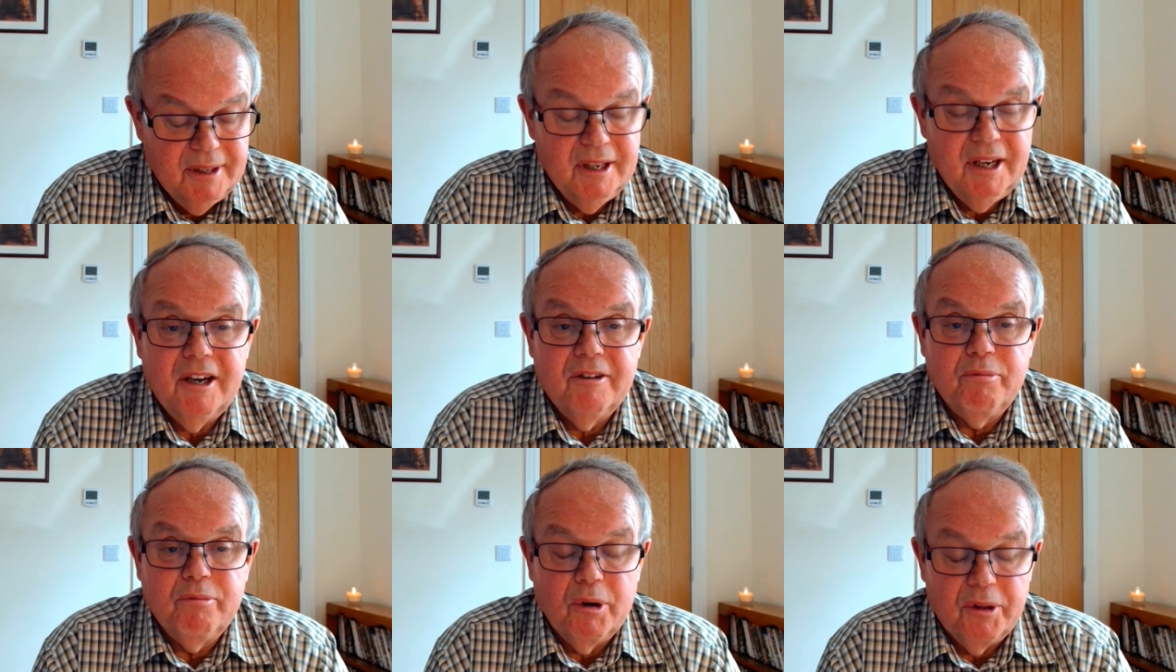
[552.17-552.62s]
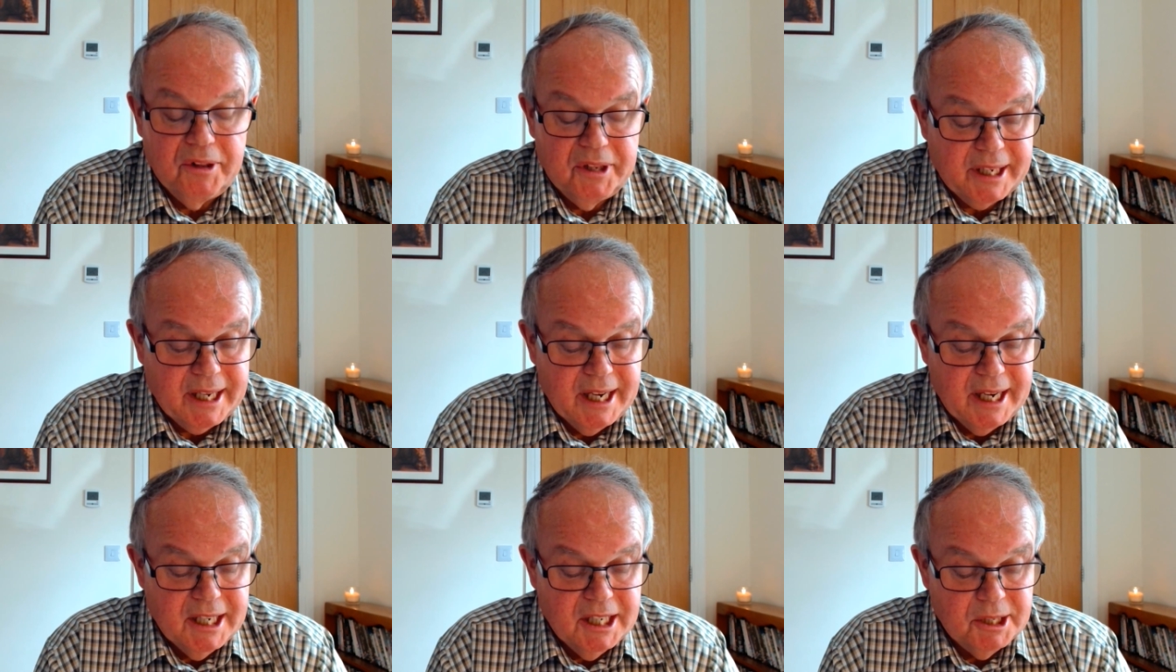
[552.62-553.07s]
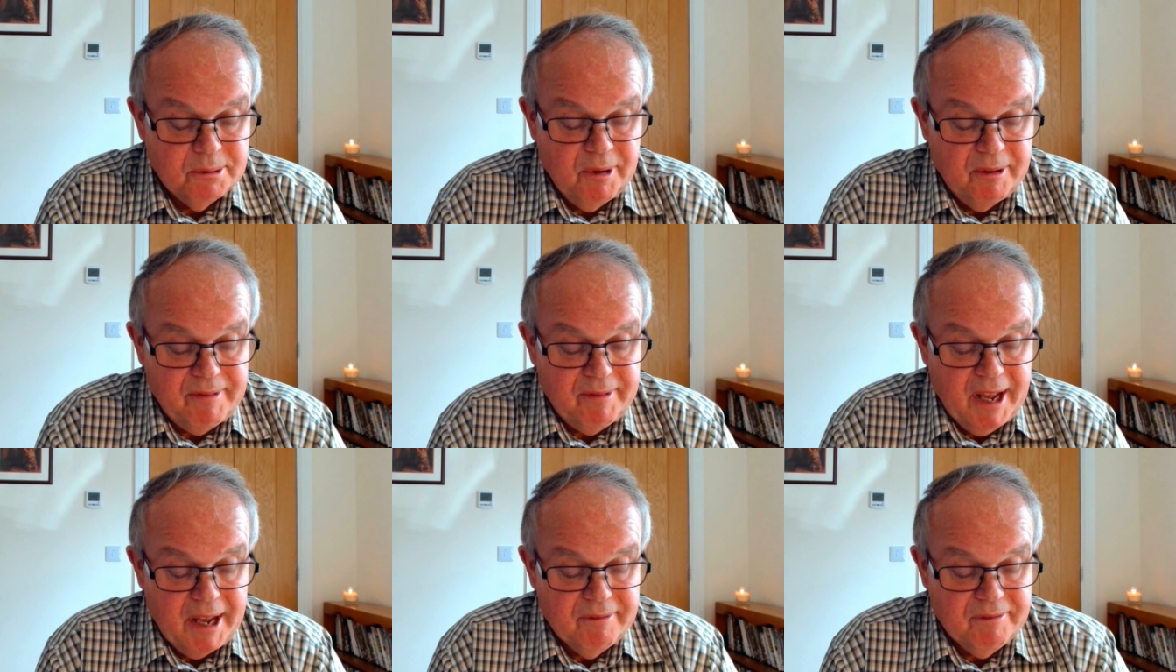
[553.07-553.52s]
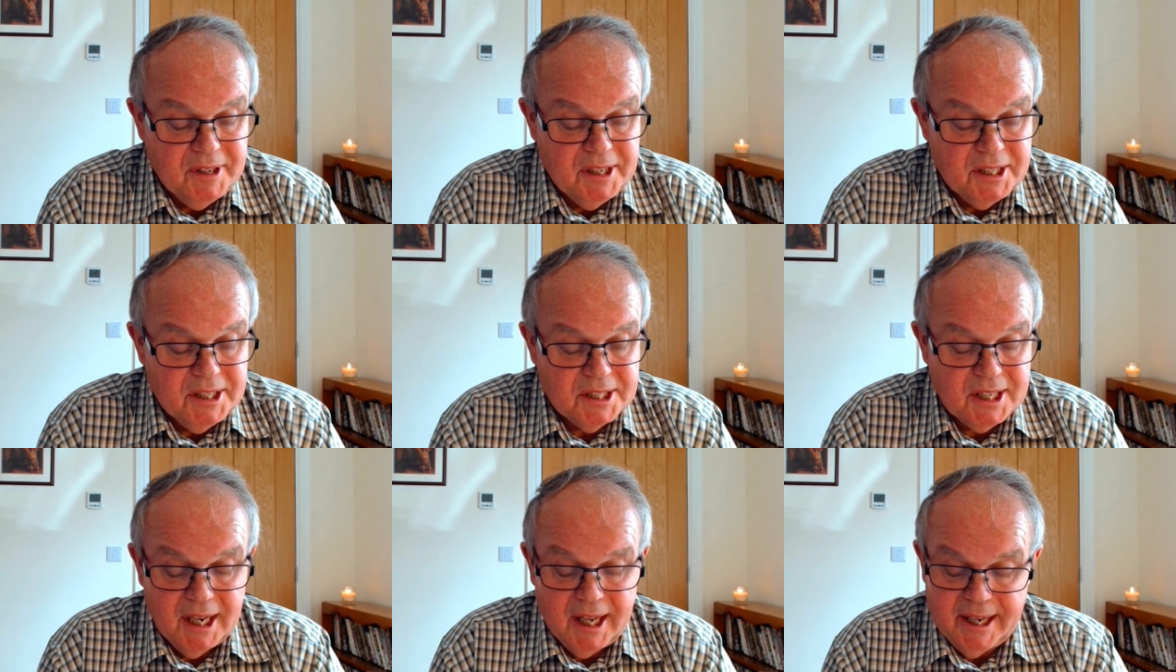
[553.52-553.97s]
of what the kingdom of heaven
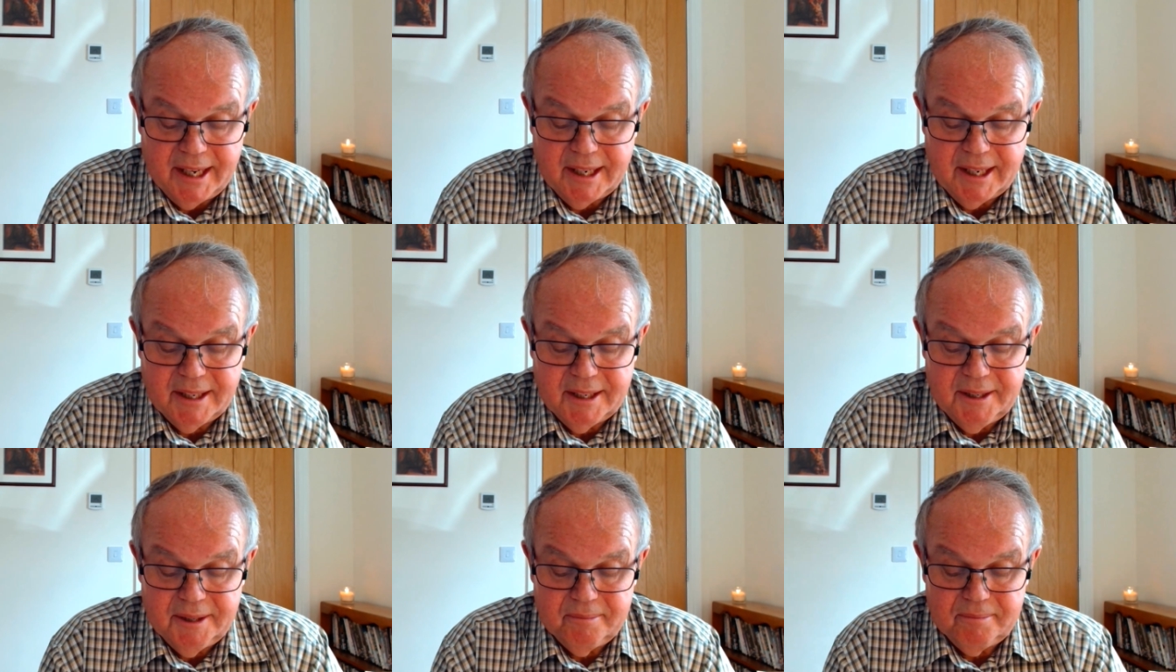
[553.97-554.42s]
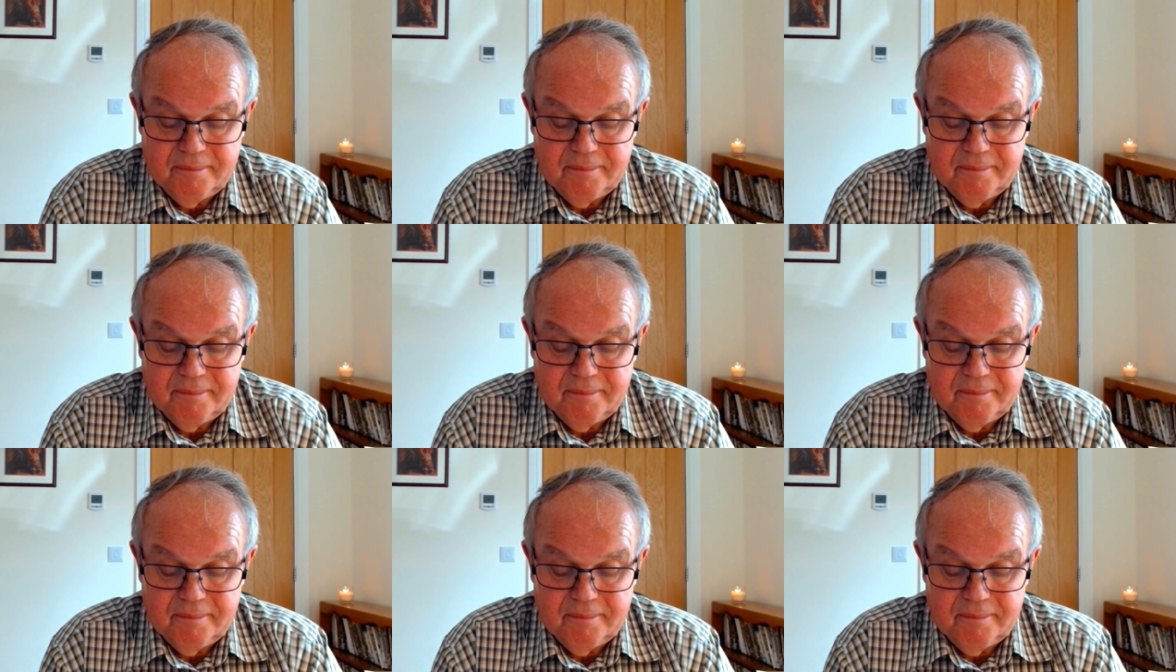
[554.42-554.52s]
is like.